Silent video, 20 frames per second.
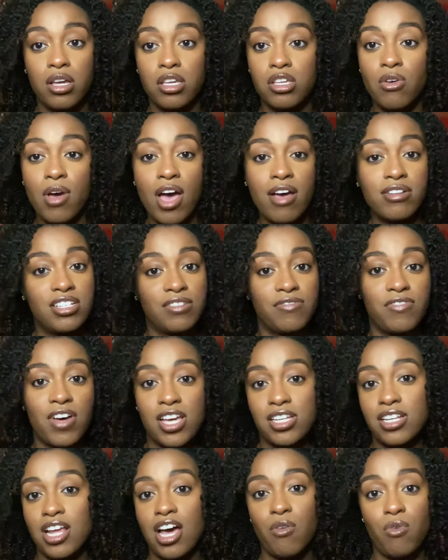have to
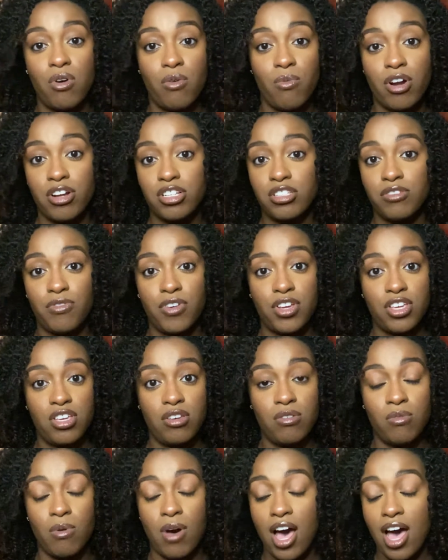find out what works for
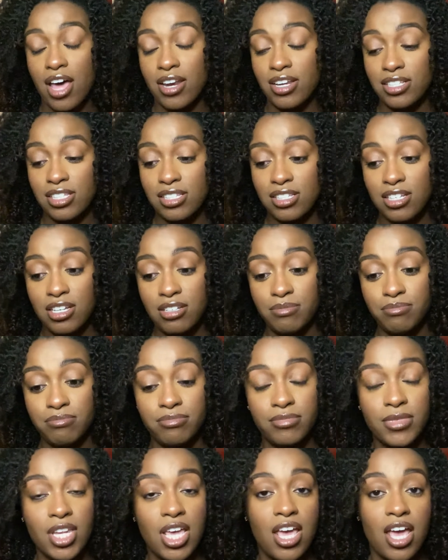you, honestly.
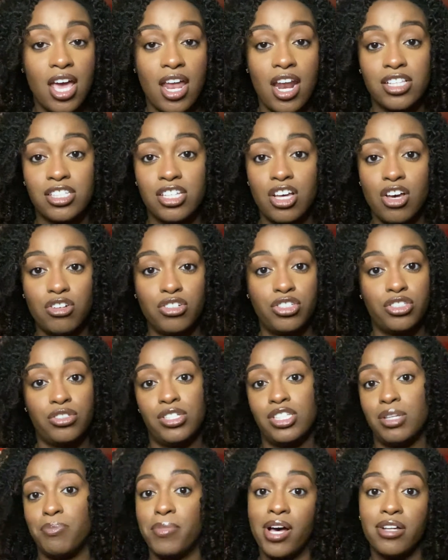And I told you,
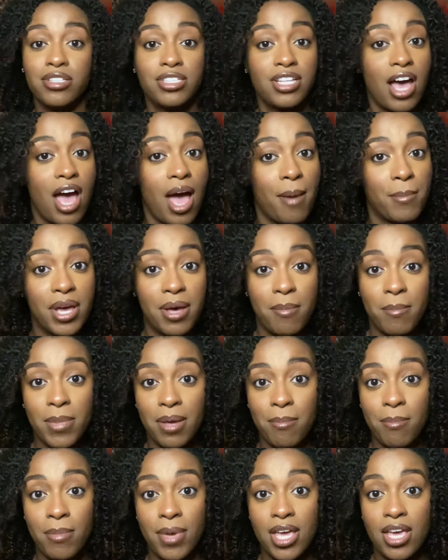it's about time
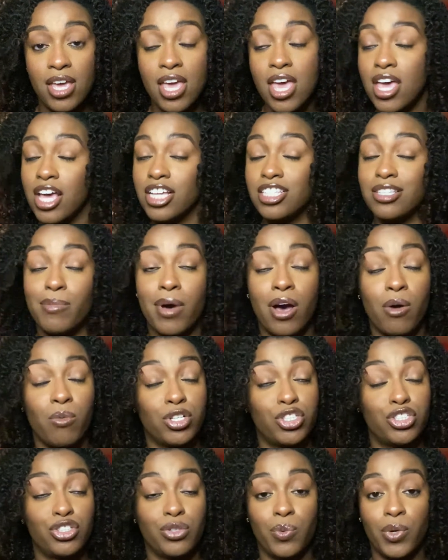commitment. It's about
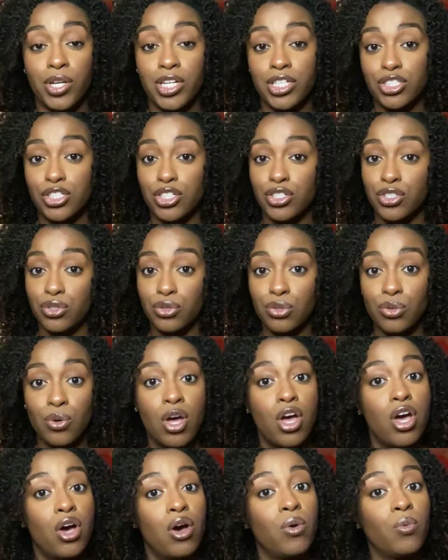what you're willing to do,
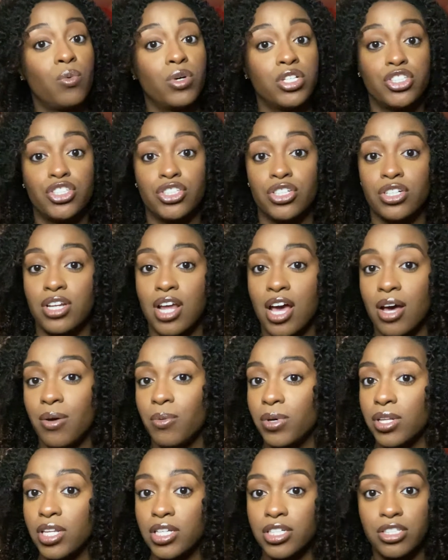what you're not
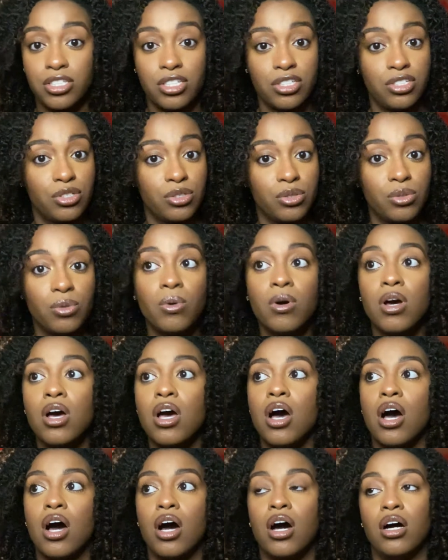willing to do,
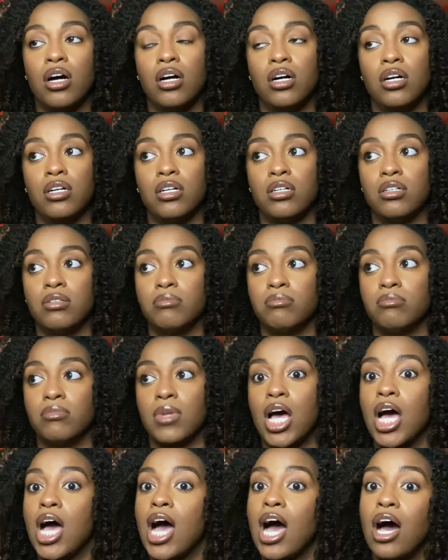
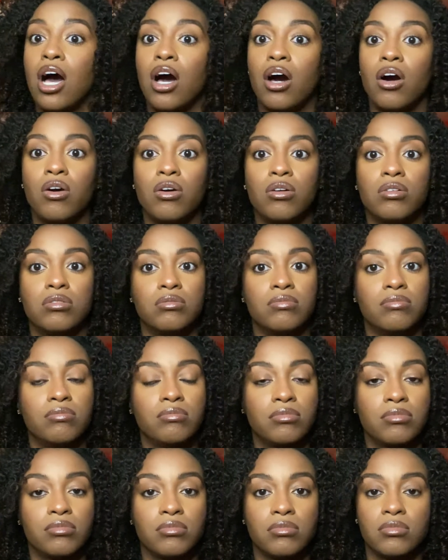how
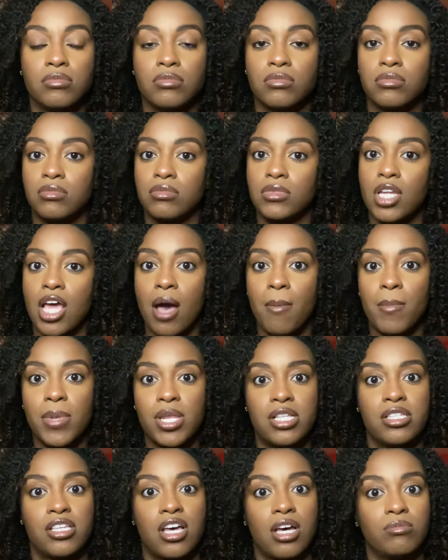many
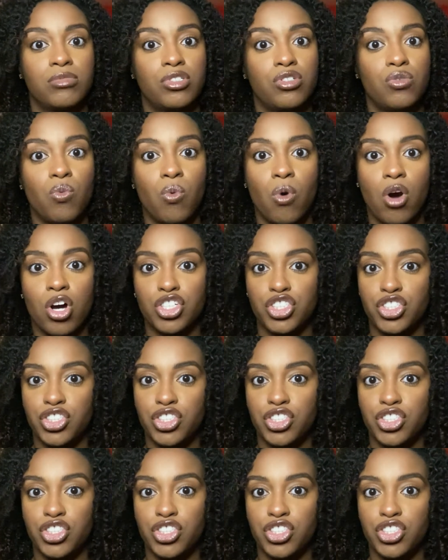times you wash